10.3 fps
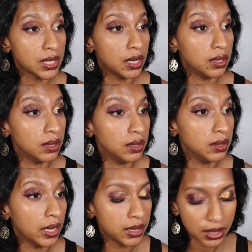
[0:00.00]
and
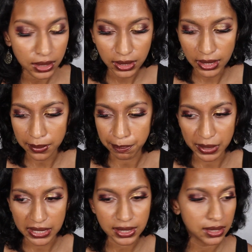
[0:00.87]
I think that
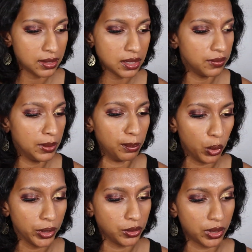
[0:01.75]
base is even
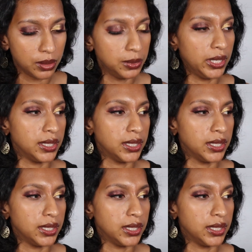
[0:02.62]
more incredible.